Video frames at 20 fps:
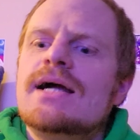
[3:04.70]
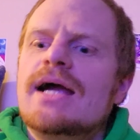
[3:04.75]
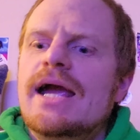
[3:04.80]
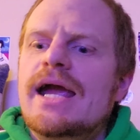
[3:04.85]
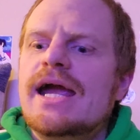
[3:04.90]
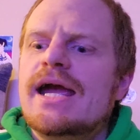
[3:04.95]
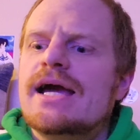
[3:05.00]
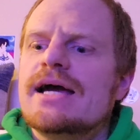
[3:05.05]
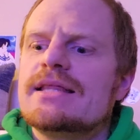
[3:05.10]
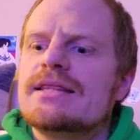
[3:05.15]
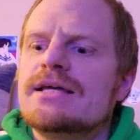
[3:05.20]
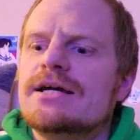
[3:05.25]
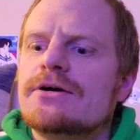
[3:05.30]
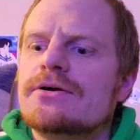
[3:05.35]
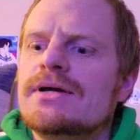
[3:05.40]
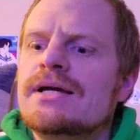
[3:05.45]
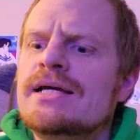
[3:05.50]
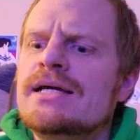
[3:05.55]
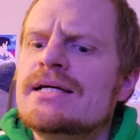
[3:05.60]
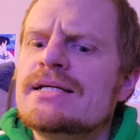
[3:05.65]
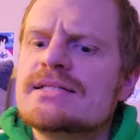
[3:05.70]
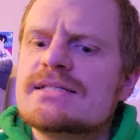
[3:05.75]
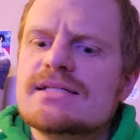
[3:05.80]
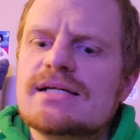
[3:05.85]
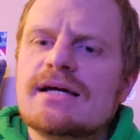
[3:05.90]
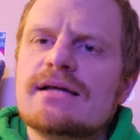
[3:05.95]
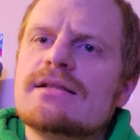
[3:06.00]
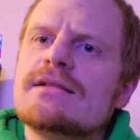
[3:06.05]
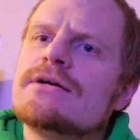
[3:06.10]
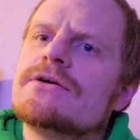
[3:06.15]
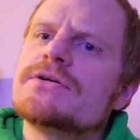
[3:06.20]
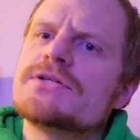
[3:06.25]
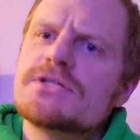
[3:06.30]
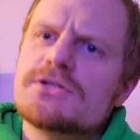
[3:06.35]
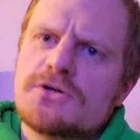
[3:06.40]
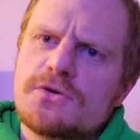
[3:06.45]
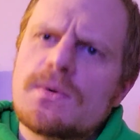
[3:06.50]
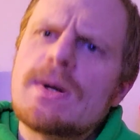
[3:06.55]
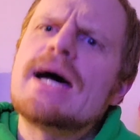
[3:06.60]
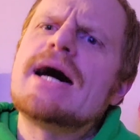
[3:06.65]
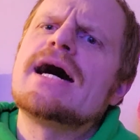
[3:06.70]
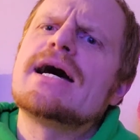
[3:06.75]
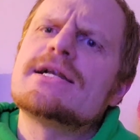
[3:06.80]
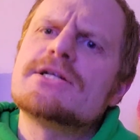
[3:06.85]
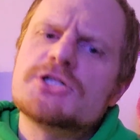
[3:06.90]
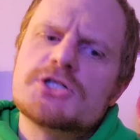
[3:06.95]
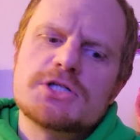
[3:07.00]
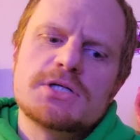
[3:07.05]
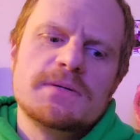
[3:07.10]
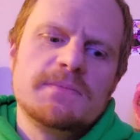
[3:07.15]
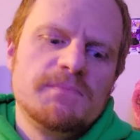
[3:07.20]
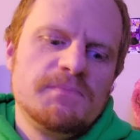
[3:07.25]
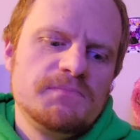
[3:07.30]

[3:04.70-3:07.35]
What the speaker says: and there is a garage,